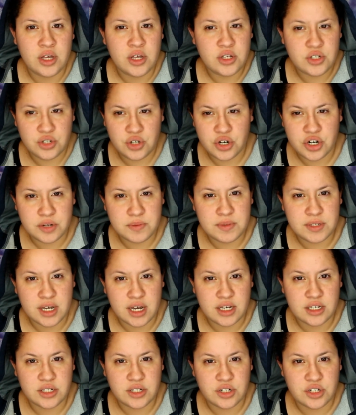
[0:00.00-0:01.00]

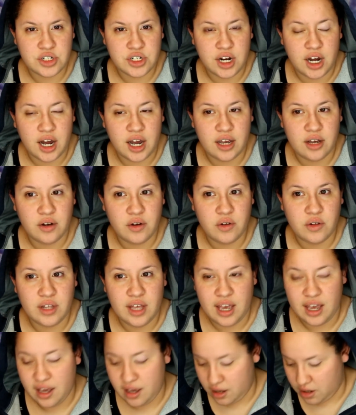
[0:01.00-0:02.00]
circumcise your child
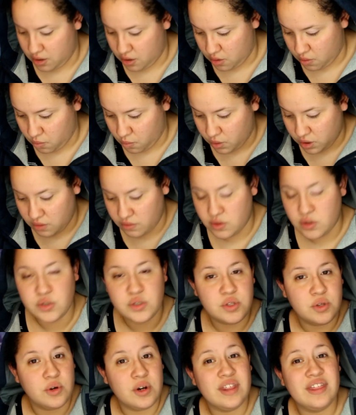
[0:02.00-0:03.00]
and one of
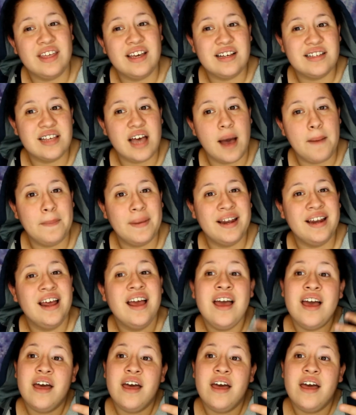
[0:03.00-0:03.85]
those three things happen,